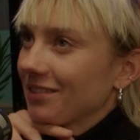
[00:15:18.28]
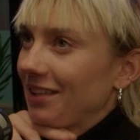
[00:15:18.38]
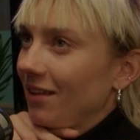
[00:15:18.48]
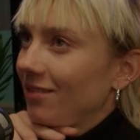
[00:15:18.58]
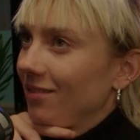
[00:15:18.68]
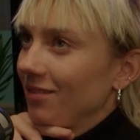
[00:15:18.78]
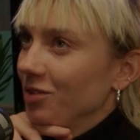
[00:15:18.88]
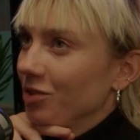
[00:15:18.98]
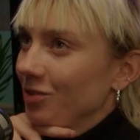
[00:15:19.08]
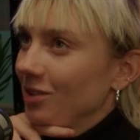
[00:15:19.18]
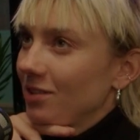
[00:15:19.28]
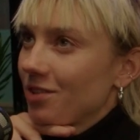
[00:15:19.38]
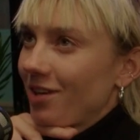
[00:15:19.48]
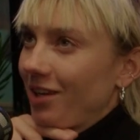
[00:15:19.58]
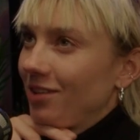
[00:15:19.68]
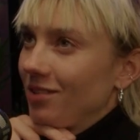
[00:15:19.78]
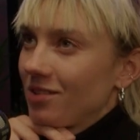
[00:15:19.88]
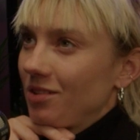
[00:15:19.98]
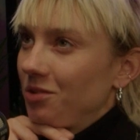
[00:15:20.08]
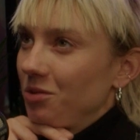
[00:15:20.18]
that, you know, these shady
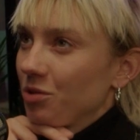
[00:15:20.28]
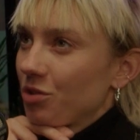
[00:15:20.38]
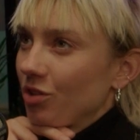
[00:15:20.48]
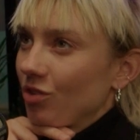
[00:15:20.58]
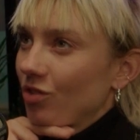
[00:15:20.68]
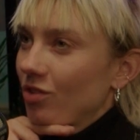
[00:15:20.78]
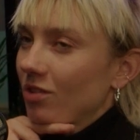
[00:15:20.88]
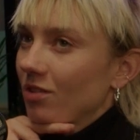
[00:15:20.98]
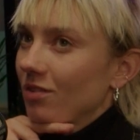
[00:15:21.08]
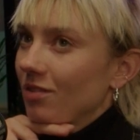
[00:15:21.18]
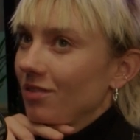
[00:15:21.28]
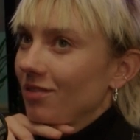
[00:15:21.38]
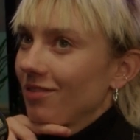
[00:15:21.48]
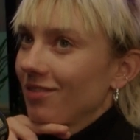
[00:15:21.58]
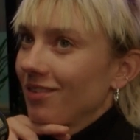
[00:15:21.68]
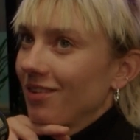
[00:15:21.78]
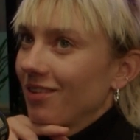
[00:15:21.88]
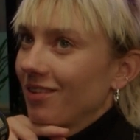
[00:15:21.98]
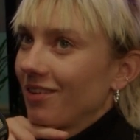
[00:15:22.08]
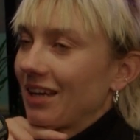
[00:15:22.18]
institutions
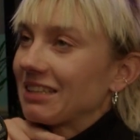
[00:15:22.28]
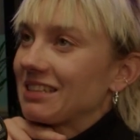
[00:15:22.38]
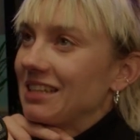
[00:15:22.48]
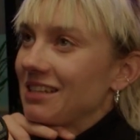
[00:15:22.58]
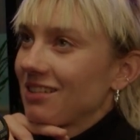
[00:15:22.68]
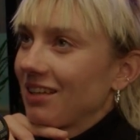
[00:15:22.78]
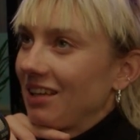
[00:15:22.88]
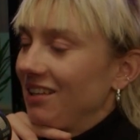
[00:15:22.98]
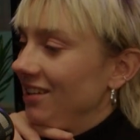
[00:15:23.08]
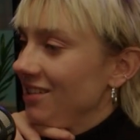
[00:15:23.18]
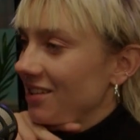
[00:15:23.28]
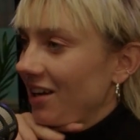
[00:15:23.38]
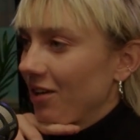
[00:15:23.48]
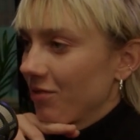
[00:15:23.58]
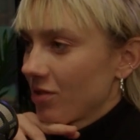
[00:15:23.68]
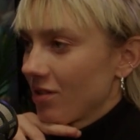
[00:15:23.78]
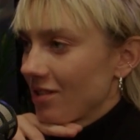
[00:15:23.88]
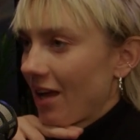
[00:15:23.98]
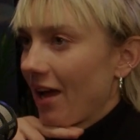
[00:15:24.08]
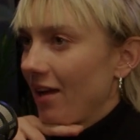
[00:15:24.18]
existing in these kind of
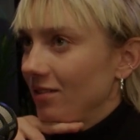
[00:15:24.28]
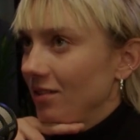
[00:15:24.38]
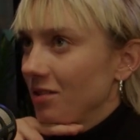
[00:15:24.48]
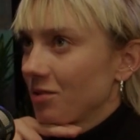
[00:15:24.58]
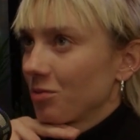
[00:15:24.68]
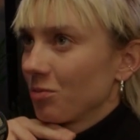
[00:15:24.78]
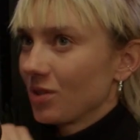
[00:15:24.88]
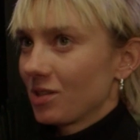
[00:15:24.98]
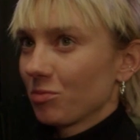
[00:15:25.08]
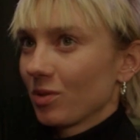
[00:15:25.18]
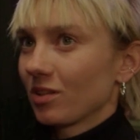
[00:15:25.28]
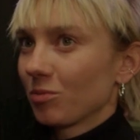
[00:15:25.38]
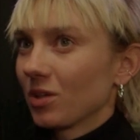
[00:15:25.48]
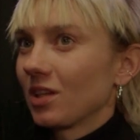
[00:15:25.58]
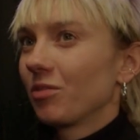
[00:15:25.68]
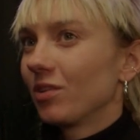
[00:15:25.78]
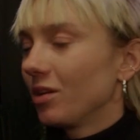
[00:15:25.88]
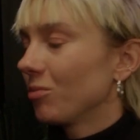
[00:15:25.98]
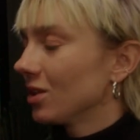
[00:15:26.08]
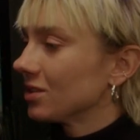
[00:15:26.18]
societies was what I
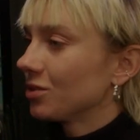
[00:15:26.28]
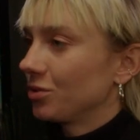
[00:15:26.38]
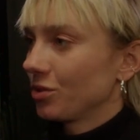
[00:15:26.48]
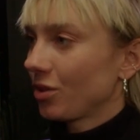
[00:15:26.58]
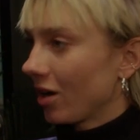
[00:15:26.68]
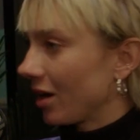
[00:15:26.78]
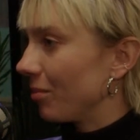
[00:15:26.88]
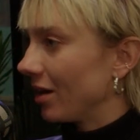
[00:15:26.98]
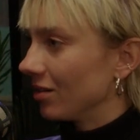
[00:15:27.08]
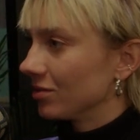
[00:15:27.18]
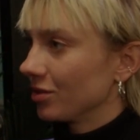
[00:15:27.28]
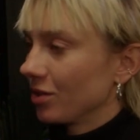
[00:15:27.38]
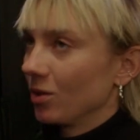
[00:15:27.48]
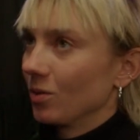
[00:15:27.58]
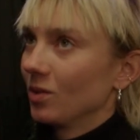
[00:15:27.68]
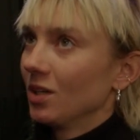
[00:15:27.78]
really wanted to talk about, you know.